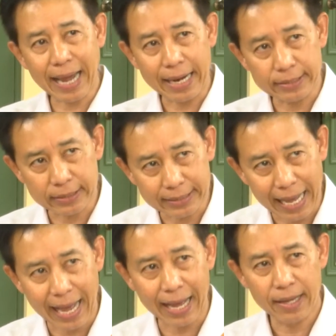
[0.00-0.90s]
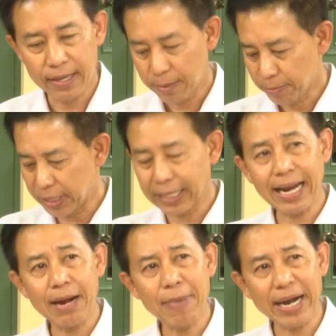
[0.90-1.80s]
sent a letter of complaint
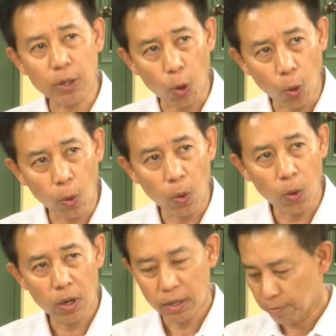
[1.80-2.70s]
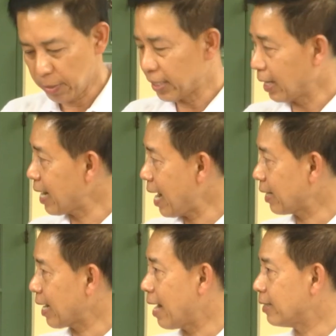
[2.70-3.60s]
to the International Labor
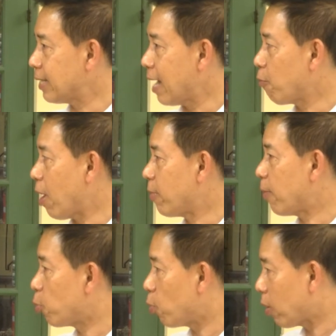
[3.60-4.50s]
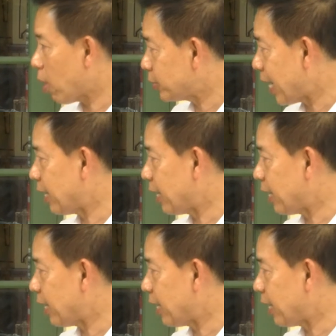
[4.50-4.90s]
Organization, or ILO,